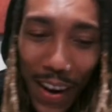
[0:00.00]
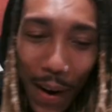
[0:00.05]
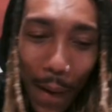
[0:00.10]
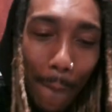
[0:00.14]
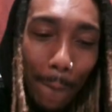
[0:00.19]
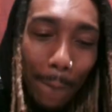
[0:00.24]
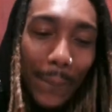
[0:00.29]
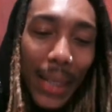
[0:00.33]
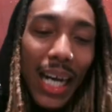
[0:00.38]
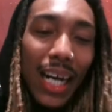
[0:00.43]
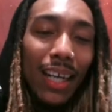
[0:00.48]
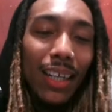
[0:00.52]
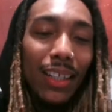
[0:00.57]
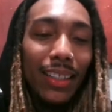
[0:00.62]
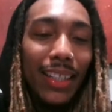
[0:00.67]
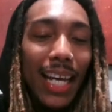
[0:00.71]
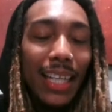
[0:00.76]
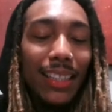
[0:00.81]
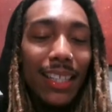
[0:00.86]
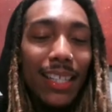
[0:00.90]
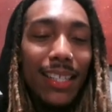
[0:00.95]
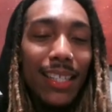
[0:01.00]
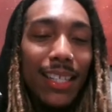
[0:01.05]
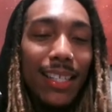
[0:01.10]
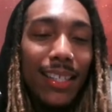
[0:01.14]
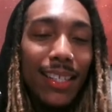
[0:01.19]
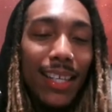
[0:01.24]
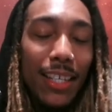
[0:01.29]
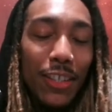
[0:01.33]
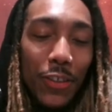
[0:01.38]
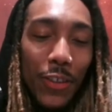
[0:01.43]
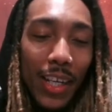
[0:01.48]
No, that is in
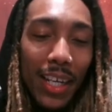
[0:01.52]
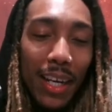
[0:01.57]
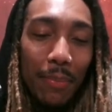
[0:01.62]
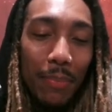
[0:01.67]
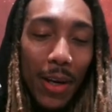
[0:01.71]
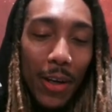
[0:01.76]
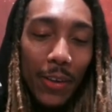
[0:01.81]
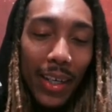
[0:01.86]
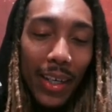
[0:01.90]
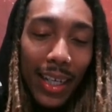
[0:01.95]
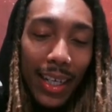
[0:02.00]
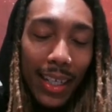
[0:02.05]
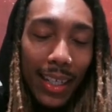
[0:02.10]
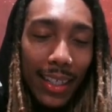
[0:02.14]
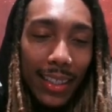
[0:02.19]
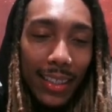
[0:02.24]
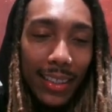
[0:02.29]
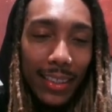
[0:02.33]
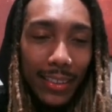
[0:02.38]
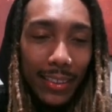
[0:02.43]
Central America.